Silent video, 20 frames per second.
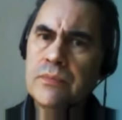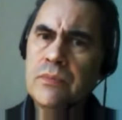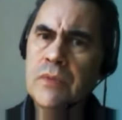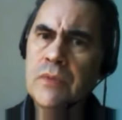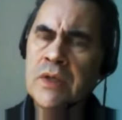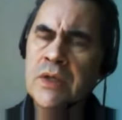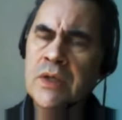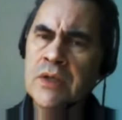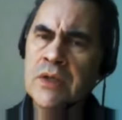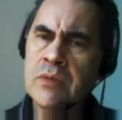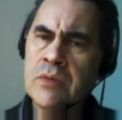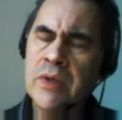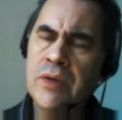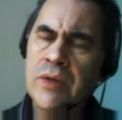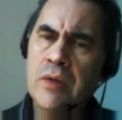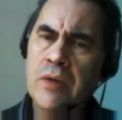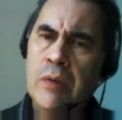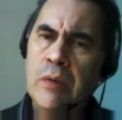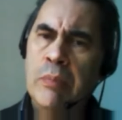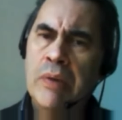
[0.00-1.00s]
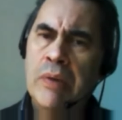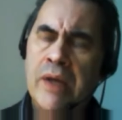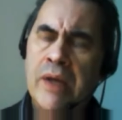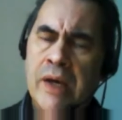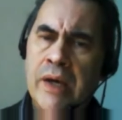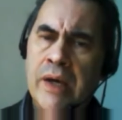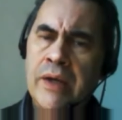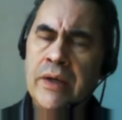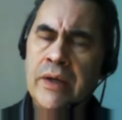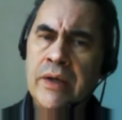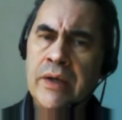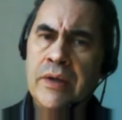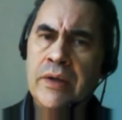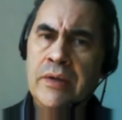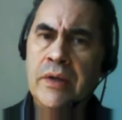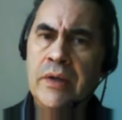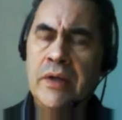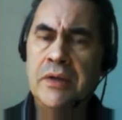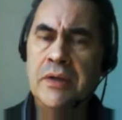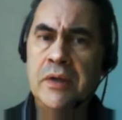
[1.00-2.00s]
is when you apply the
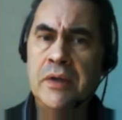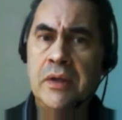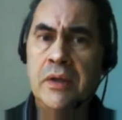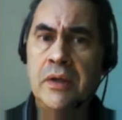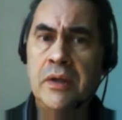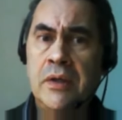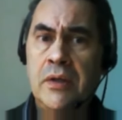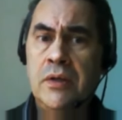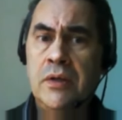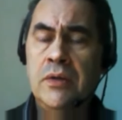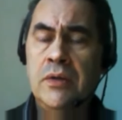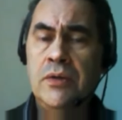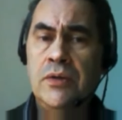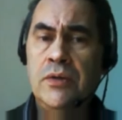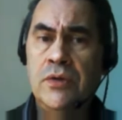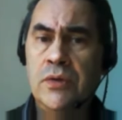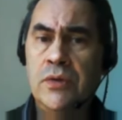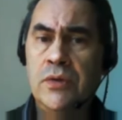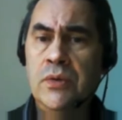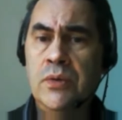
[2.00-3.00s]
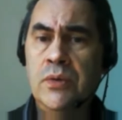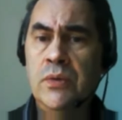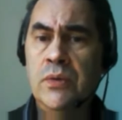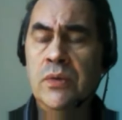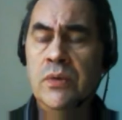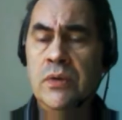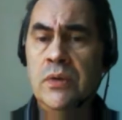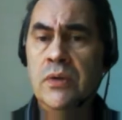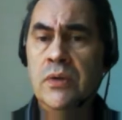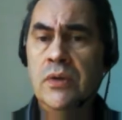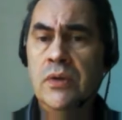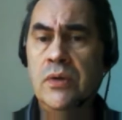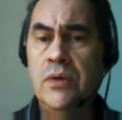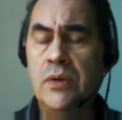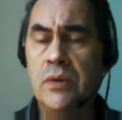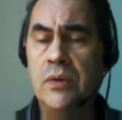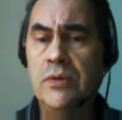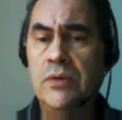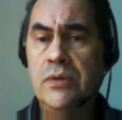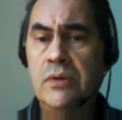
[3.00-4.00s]
idea to your
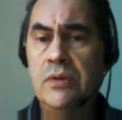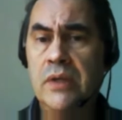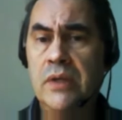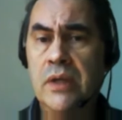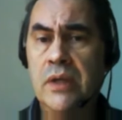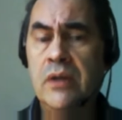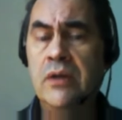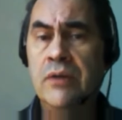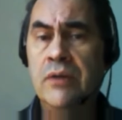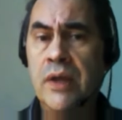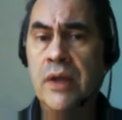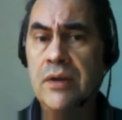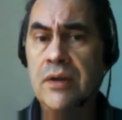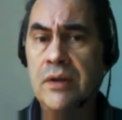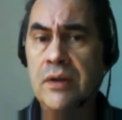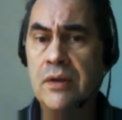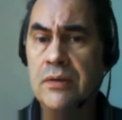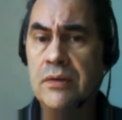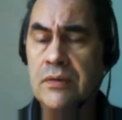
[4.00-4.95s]
own unique gradient.